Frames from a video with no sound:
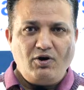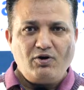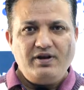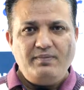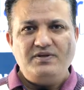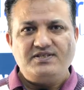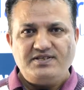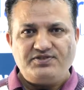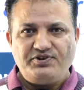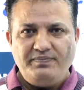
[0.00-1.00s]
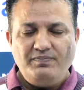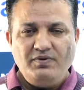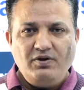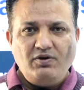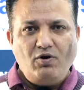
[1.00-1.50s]
or on a business
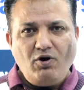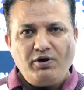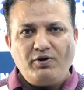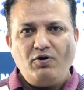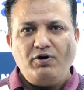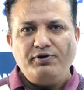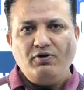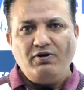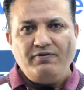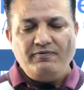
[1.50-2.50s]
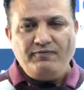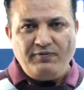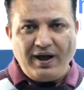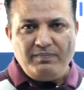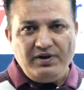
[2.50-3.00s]
trip or on your
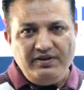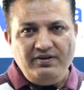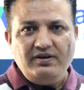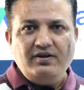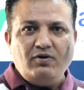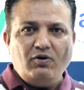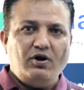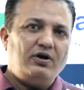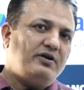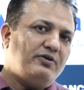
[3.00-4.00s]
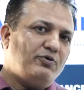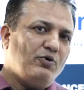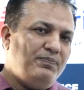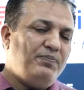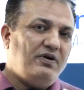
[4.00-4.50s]
family or
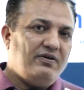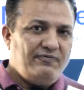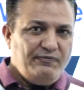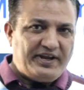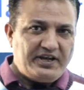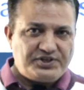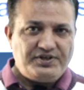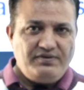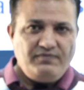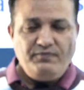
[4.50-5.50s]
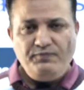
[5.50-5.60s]
group vacation?